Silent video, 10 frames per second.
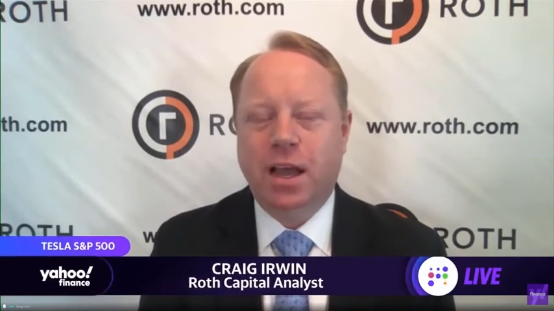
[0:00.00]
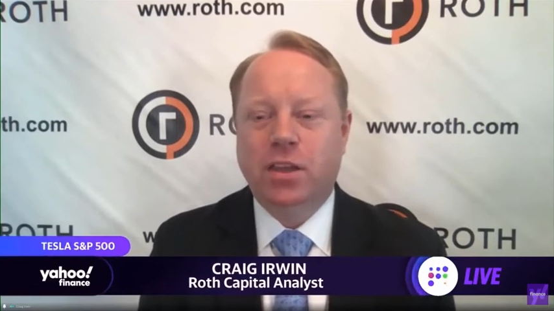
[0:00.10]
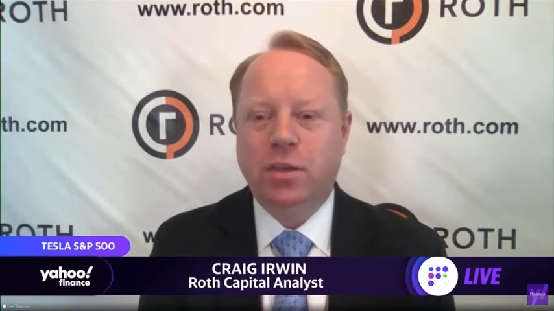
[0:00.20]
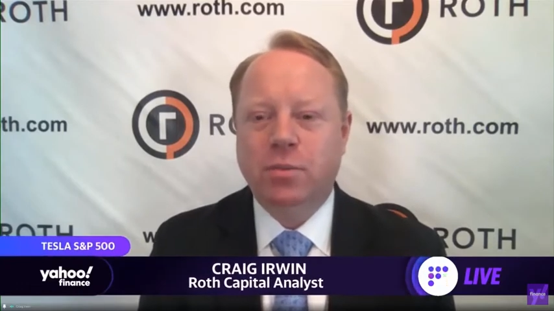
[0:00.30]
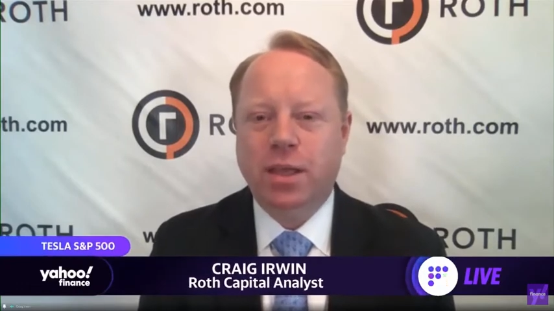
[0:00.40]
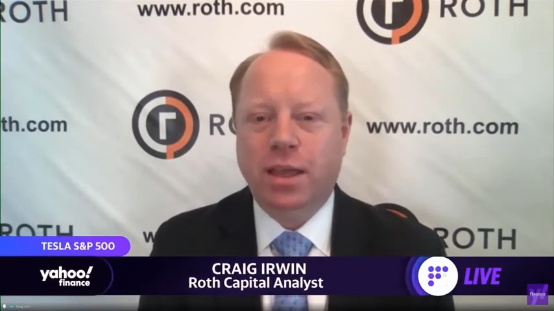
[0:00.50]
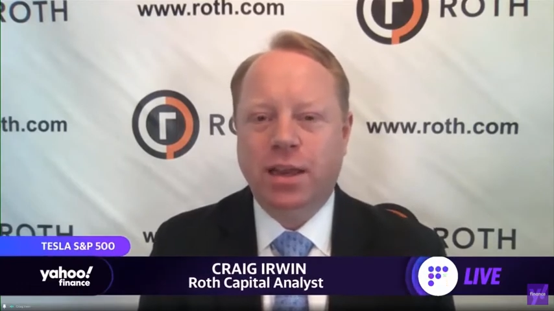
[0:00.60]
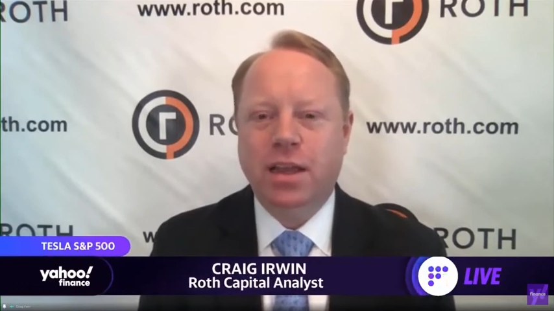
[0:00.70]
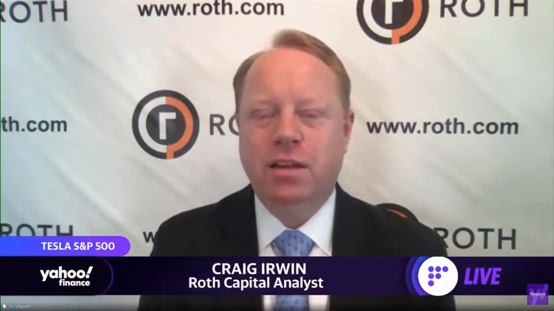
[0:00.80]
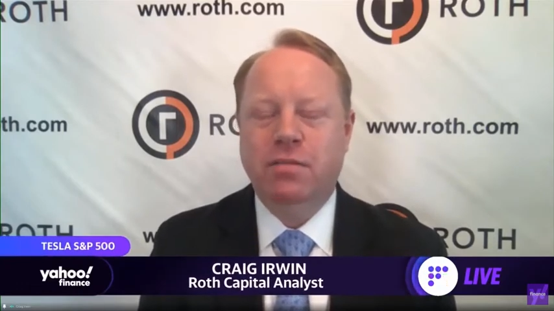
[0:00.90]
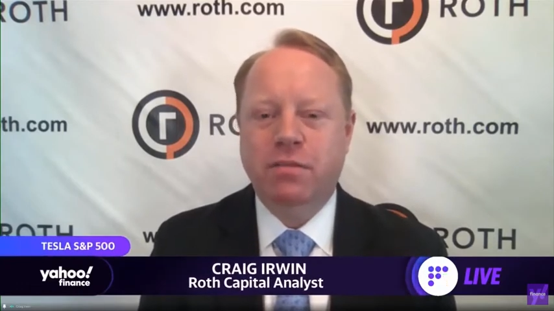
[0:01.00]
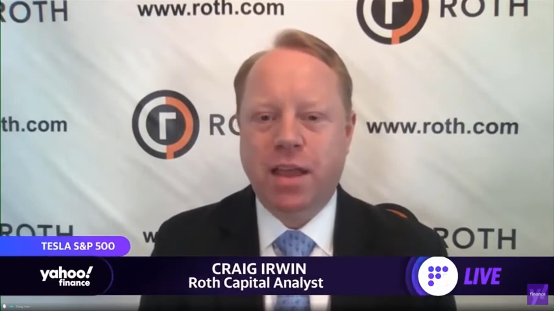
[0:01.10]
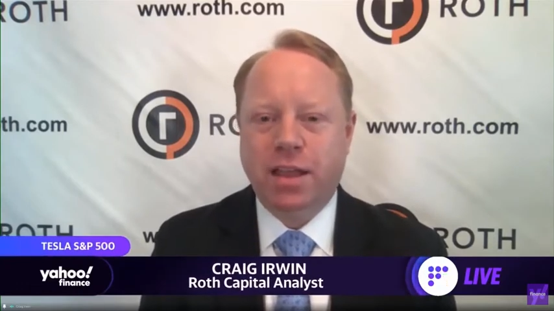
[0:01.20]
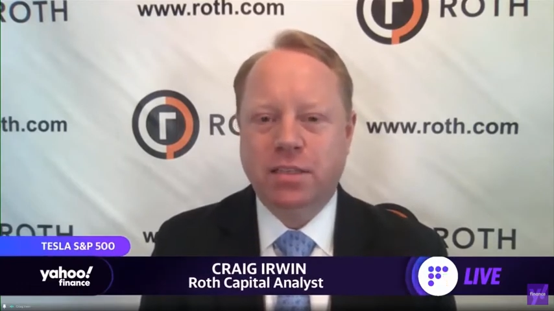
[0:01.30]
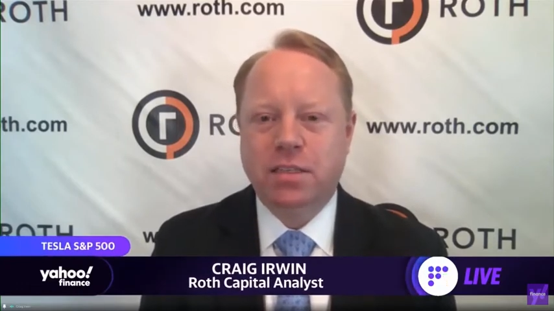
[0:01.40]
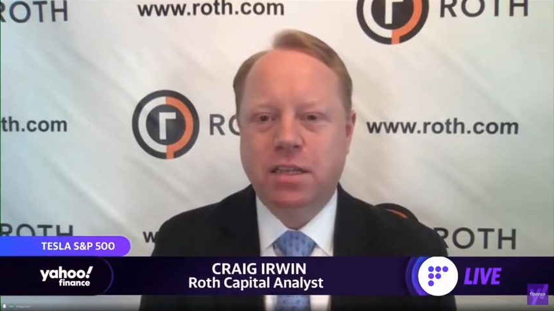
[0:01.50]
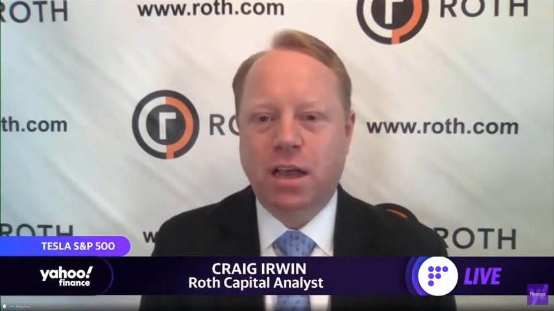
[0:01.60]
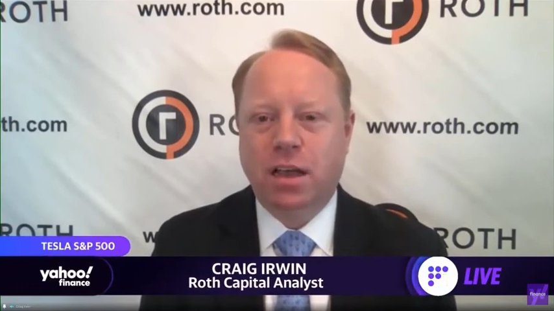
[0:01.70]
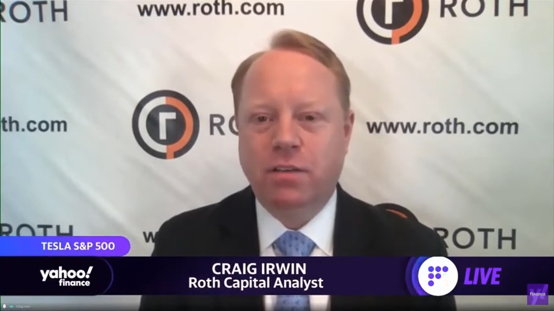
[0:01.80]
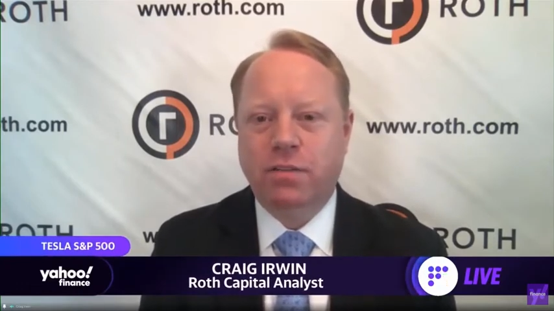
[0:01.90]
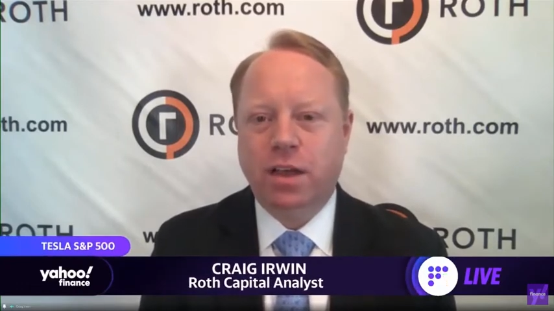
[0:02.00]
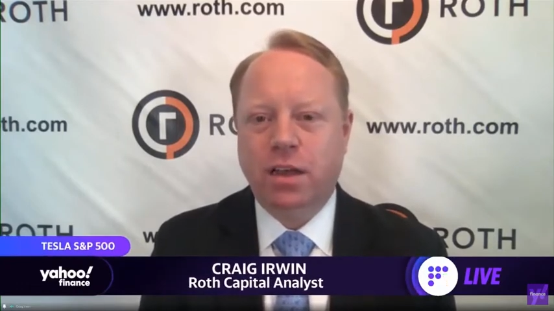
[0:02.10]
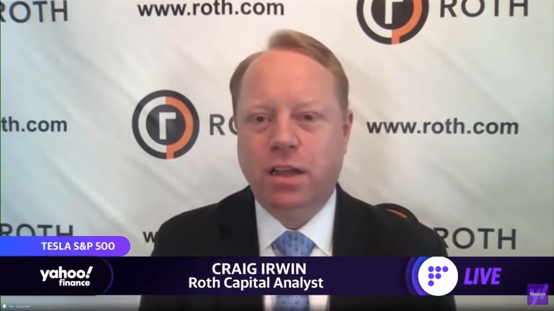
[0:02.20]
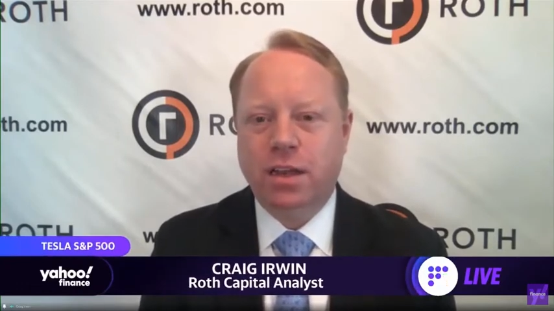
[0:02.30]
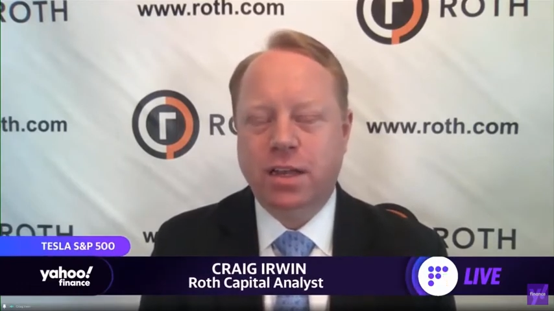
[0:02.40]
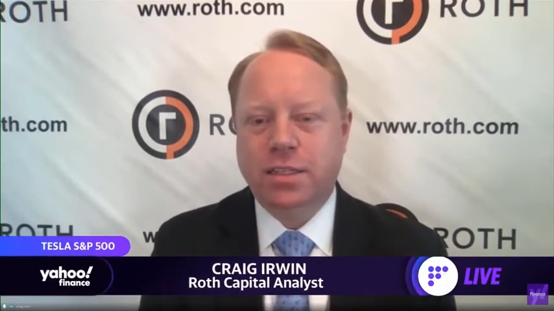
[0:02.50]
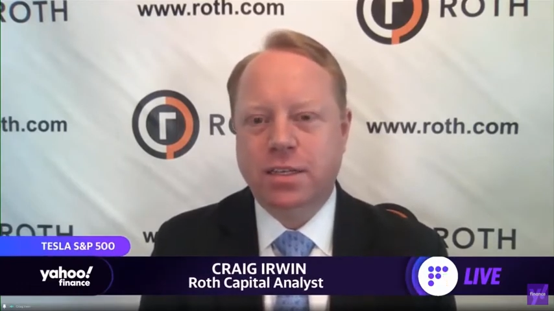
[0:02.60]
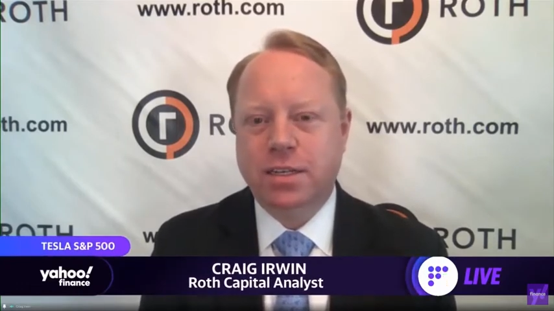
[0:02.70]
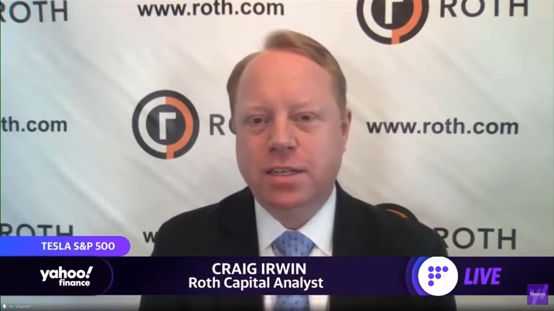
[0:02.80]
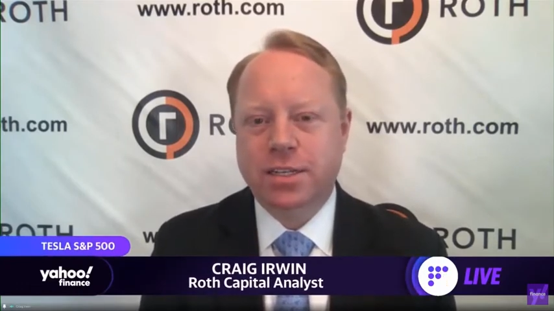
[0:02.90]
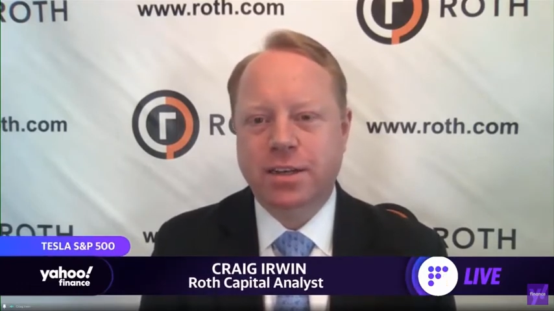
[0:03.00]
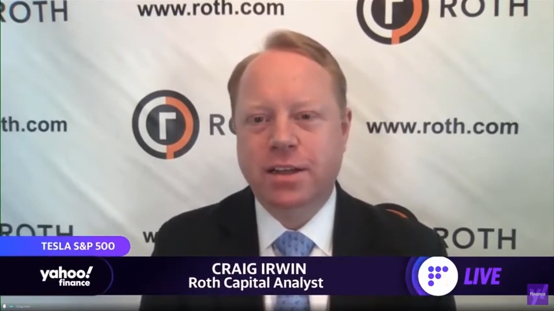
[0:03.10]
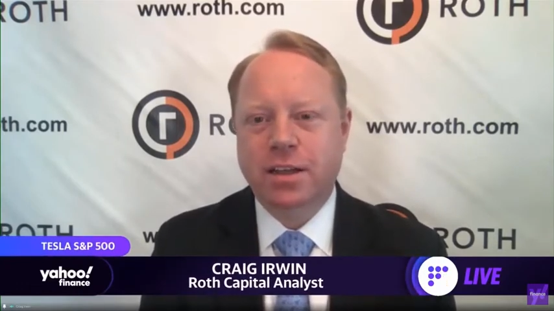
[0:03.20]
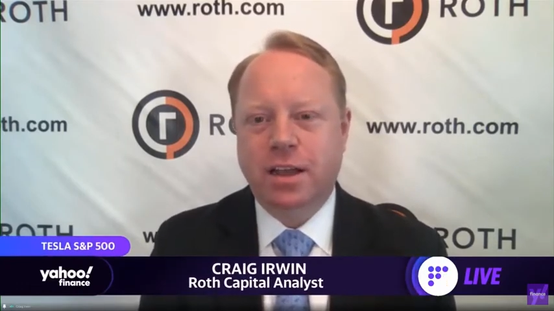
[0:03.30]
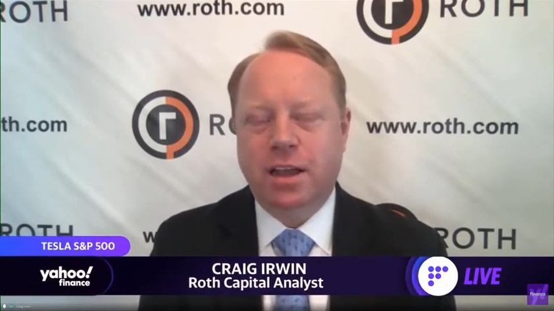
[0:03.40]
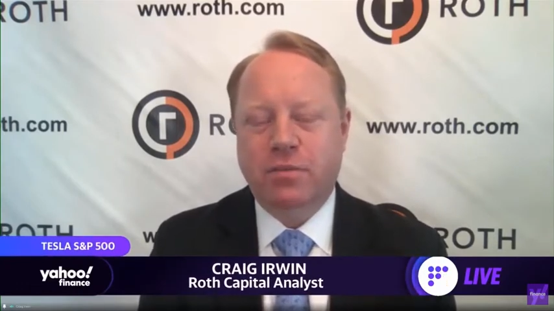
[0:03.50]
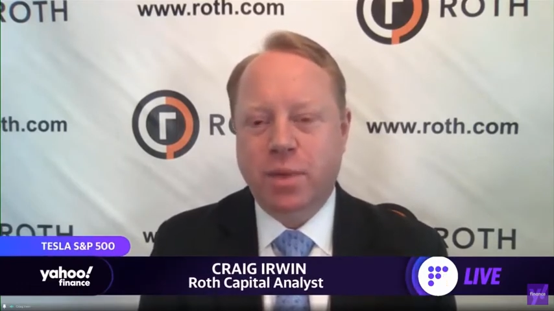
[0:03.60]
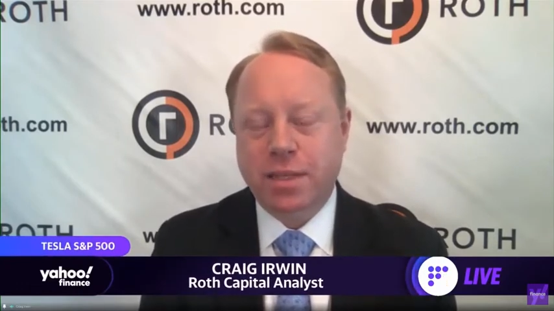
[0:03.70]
accumulate in advance of an index edition have